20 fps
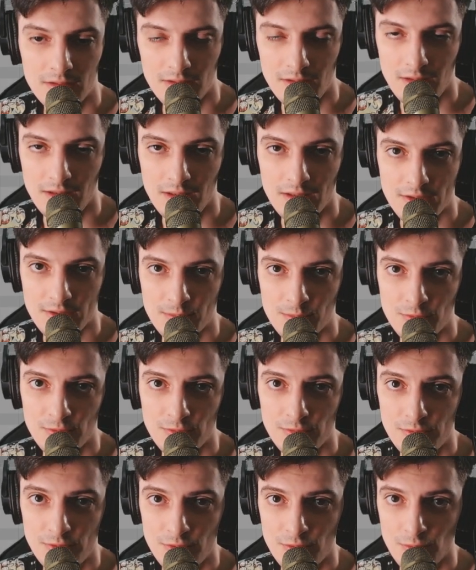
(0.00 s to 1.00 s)
Let's
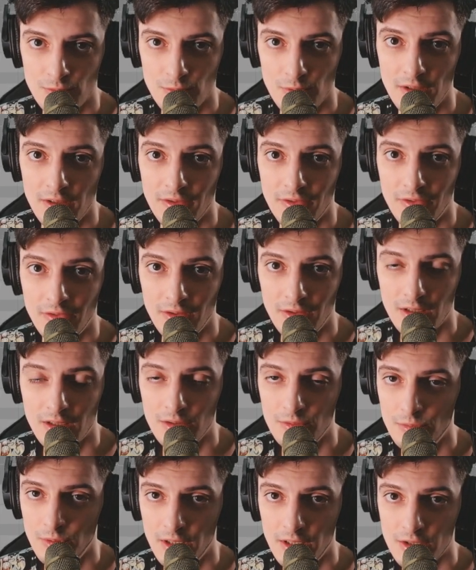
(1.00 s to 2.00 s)
move to a
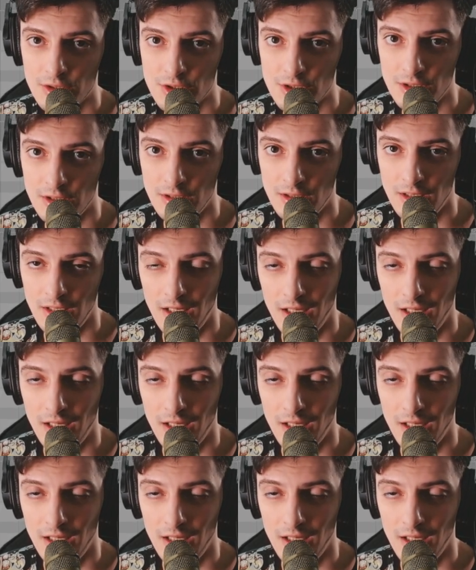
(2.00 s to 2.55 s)
Zekka reaction,